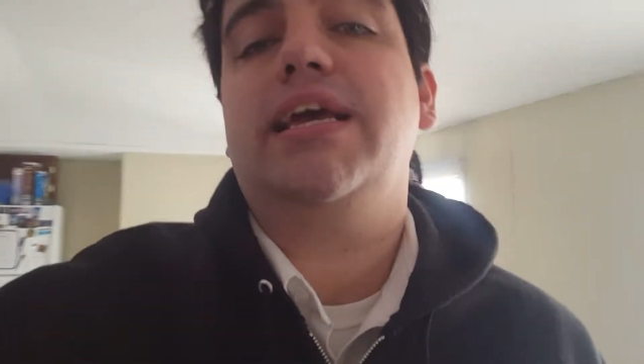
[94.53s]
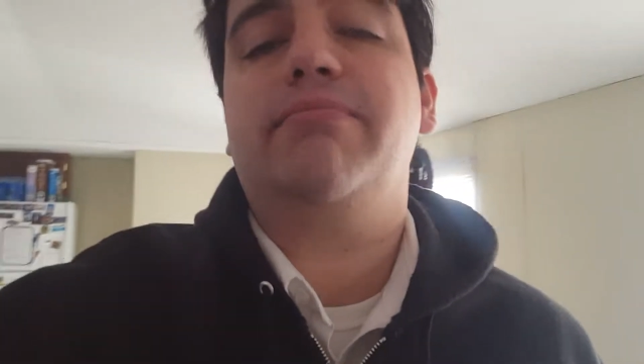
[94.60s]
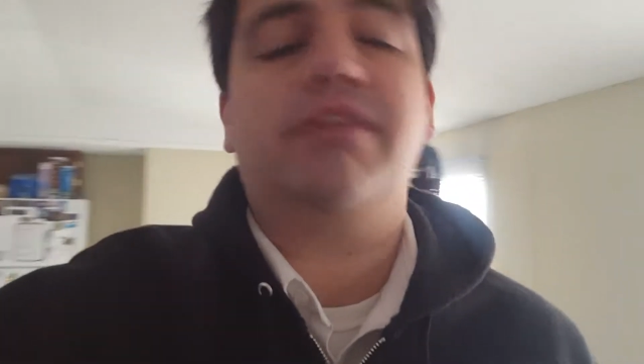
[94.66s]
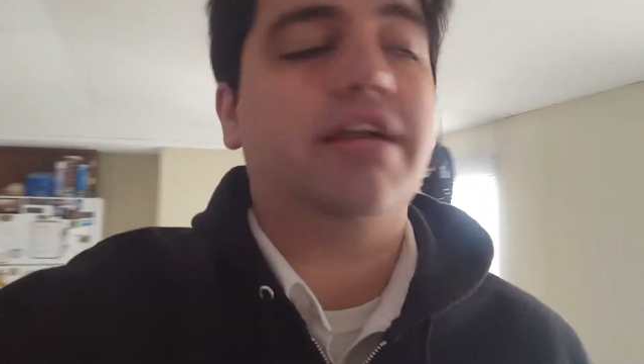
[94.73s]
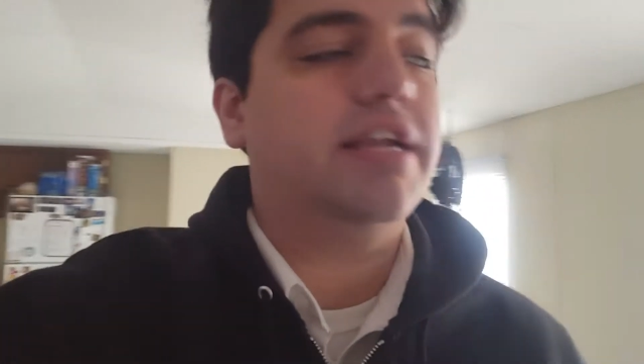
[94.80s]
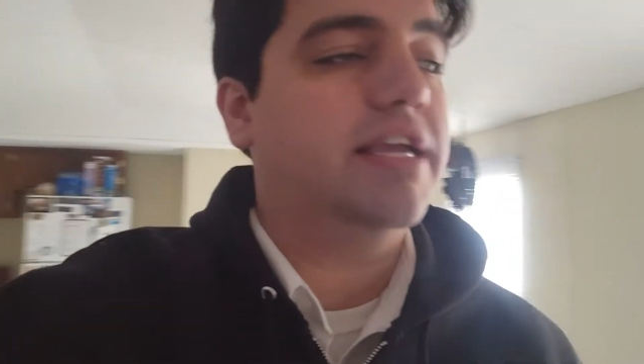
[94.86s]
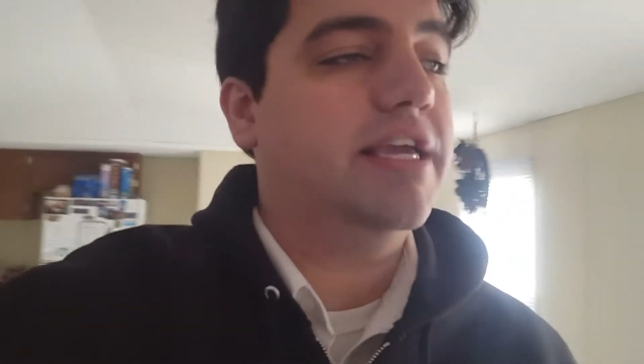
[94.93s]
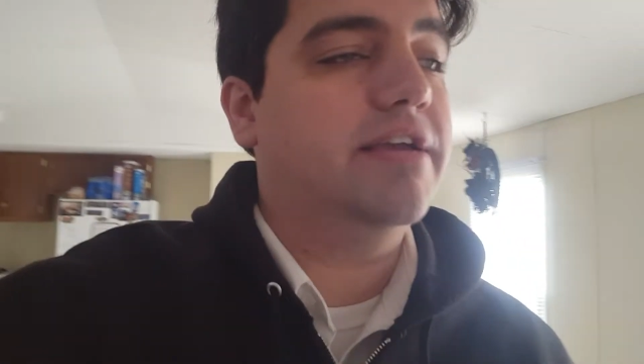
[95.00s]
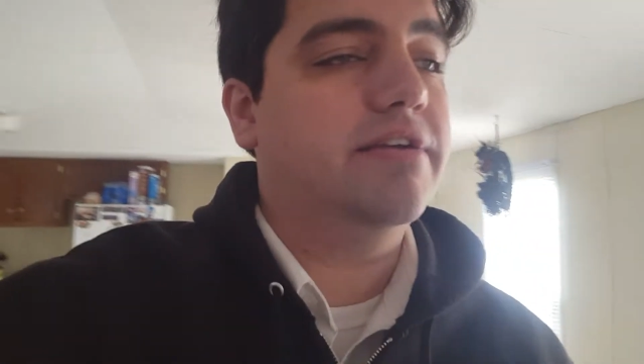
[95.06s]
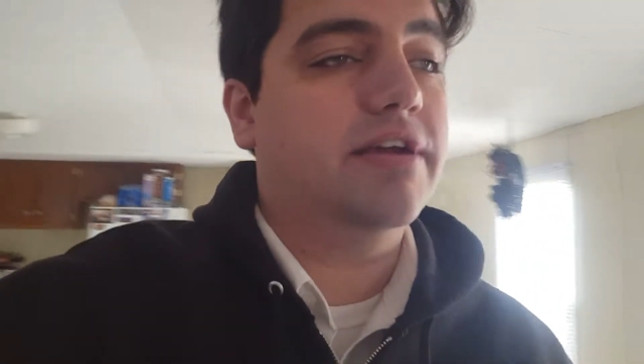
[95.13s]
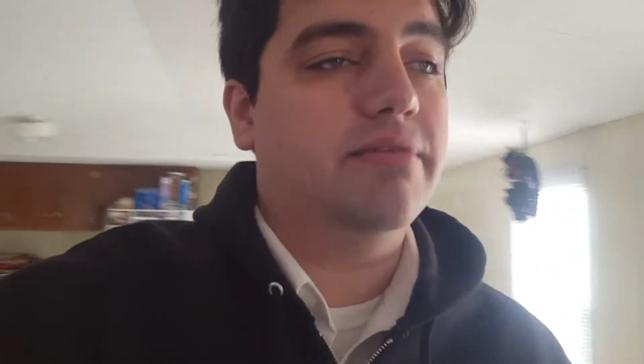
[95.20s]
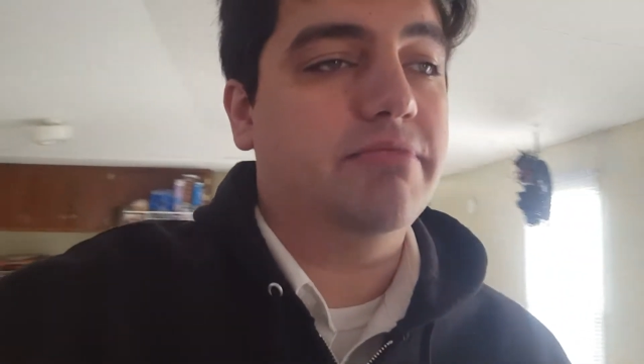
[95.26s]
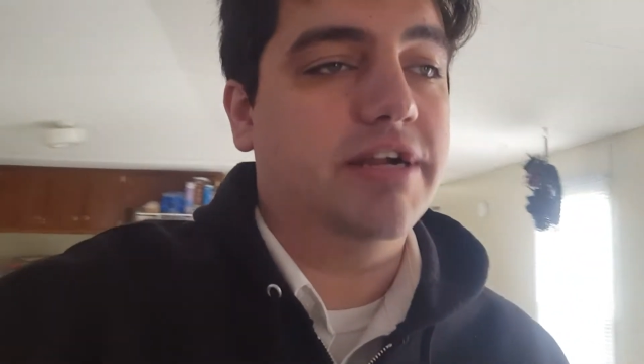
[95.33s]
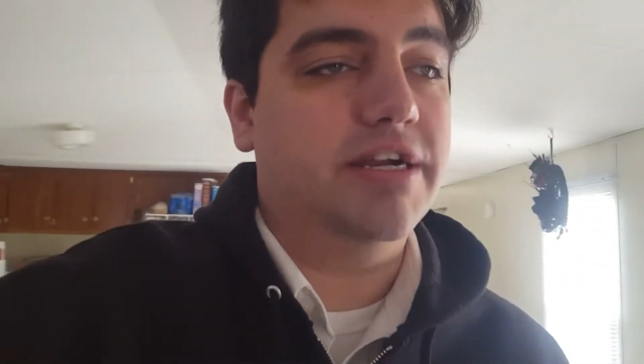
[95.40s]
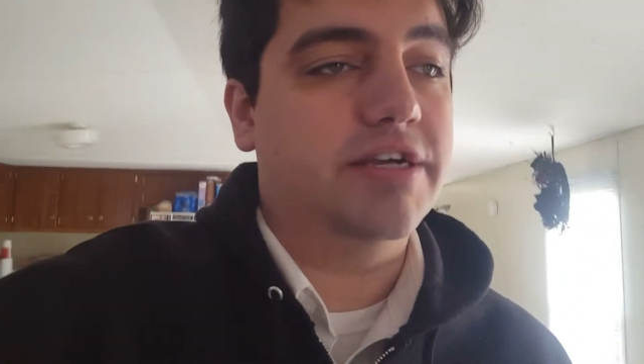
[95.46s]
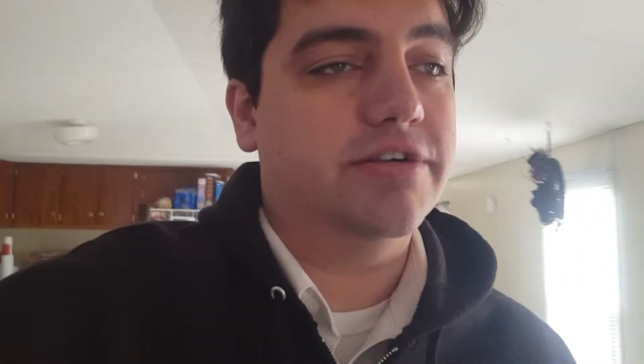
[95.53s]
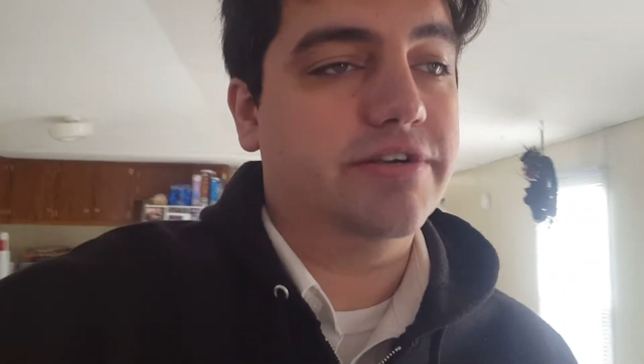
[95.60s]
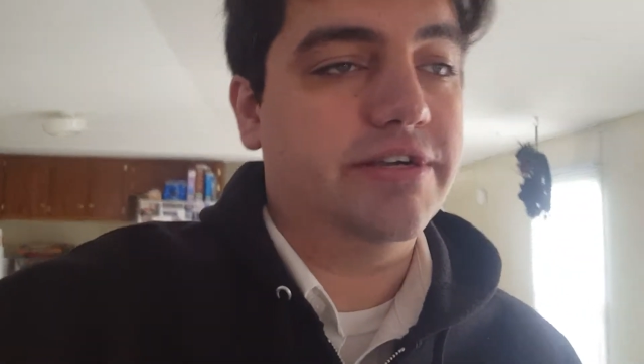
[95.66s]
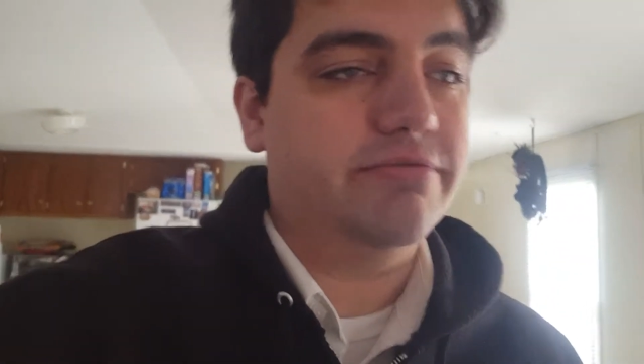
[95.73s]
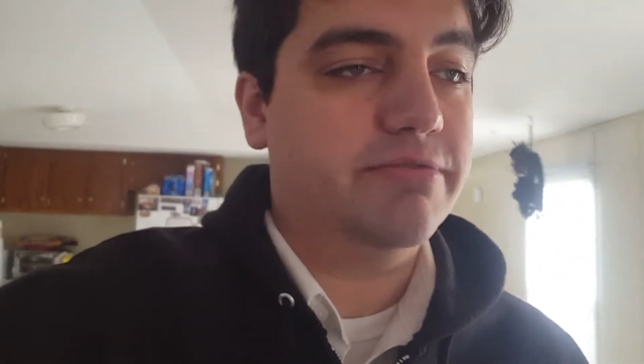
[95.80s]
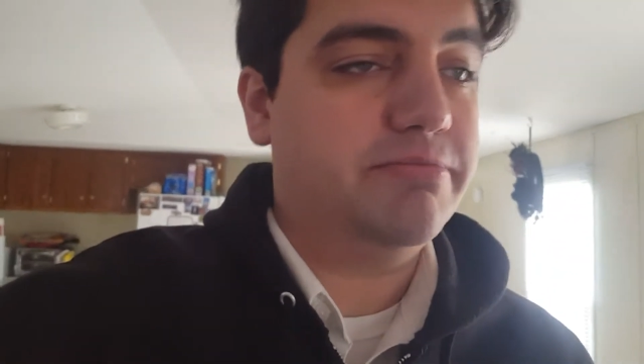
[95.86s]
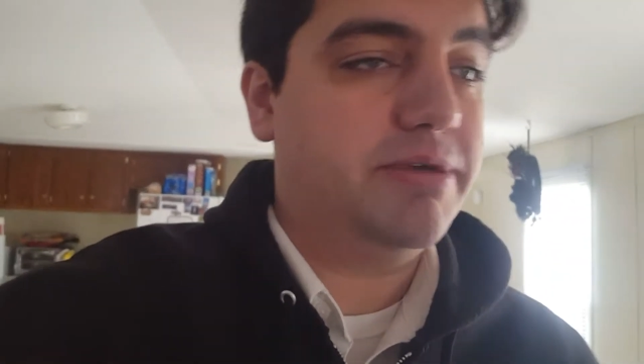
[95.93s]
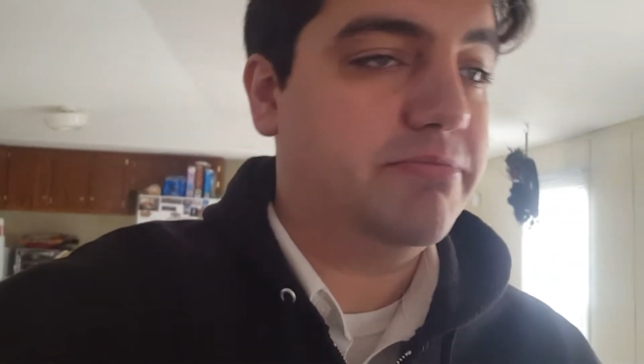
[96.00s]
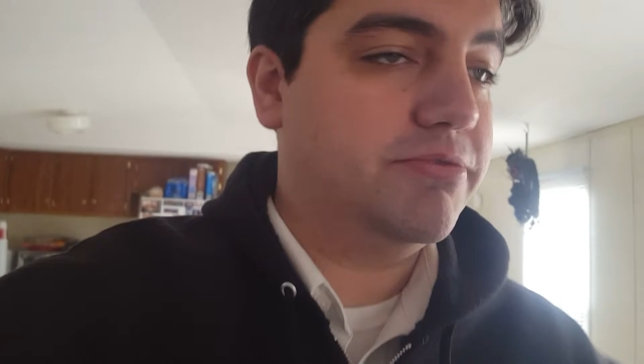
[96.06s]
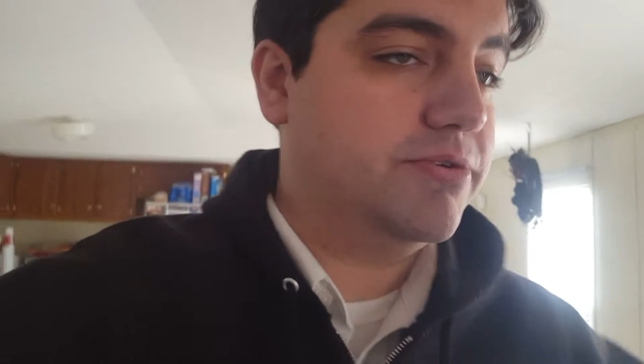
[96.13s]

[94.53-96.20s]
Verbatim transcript: I'm not I'm not agreeing with people